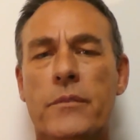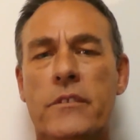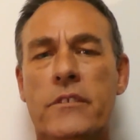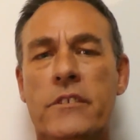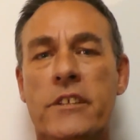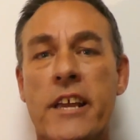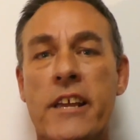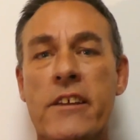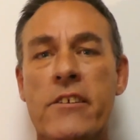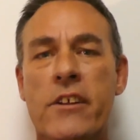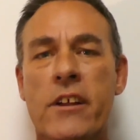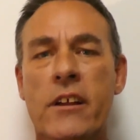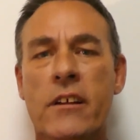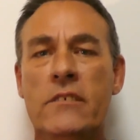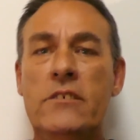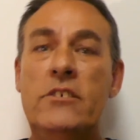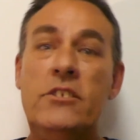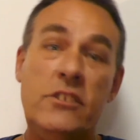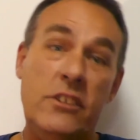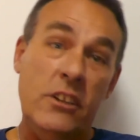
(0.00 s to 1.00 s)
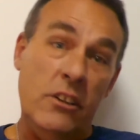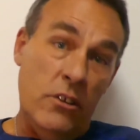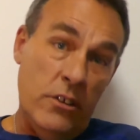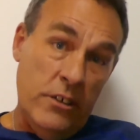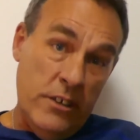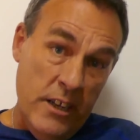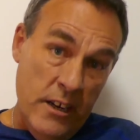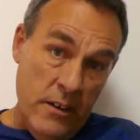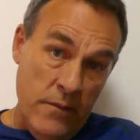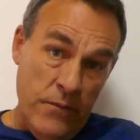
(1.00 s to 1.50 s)
Denyer, still
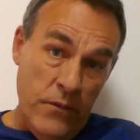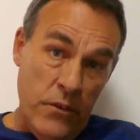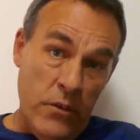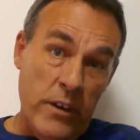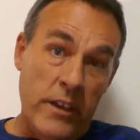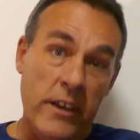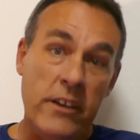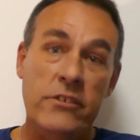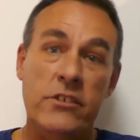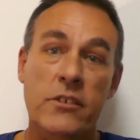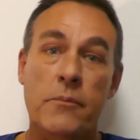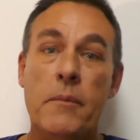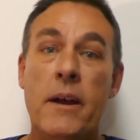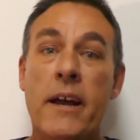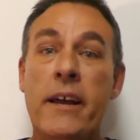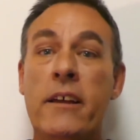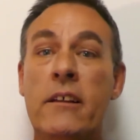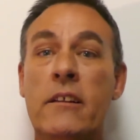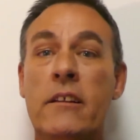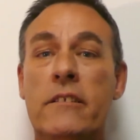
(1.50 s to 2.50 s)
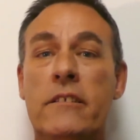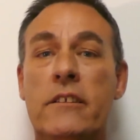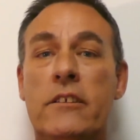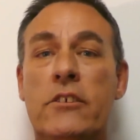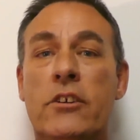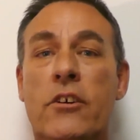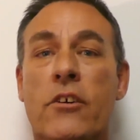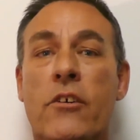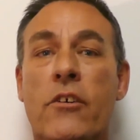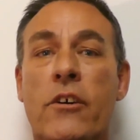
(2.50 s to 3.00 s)
identifying as a male at the
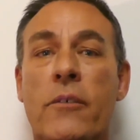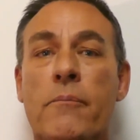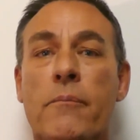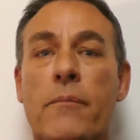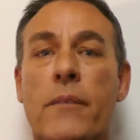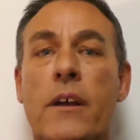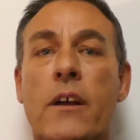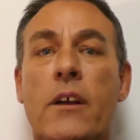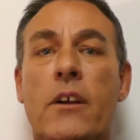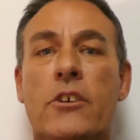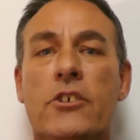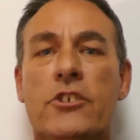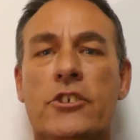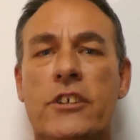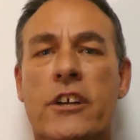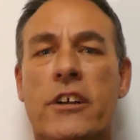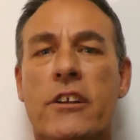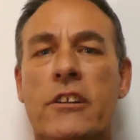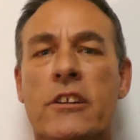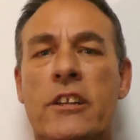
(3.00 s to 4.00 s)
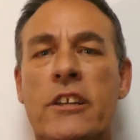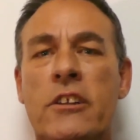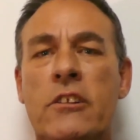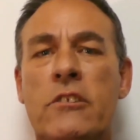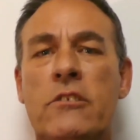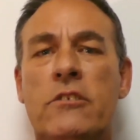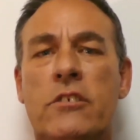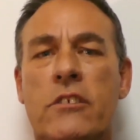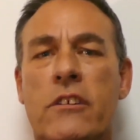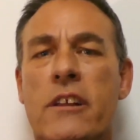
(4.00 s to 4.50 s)
time, showed
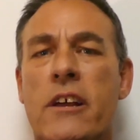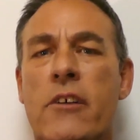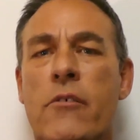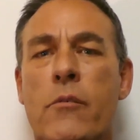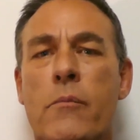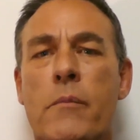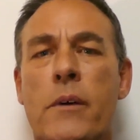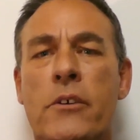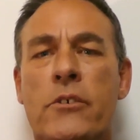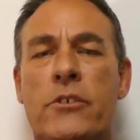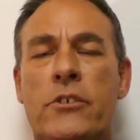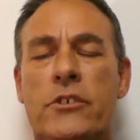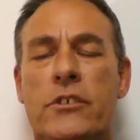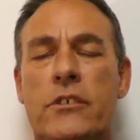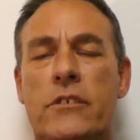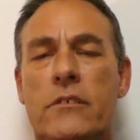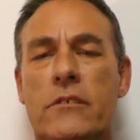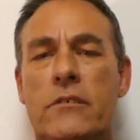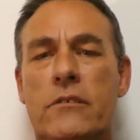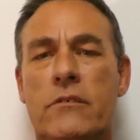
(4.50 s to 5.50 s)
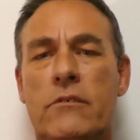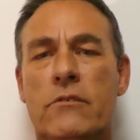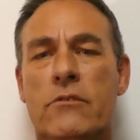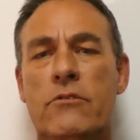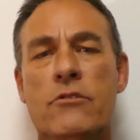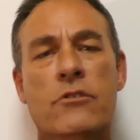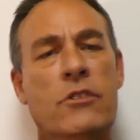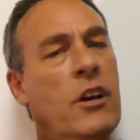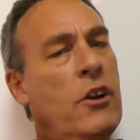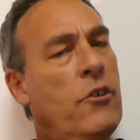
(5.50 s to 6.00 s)
little to no emotion,
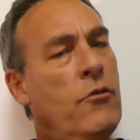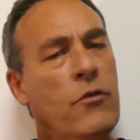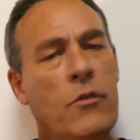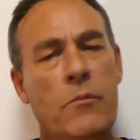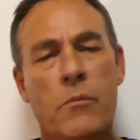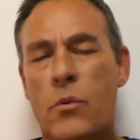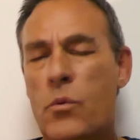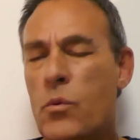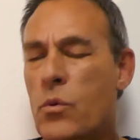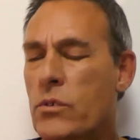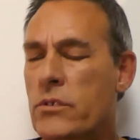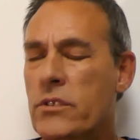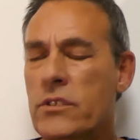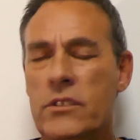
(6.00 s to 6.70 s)
no remorse,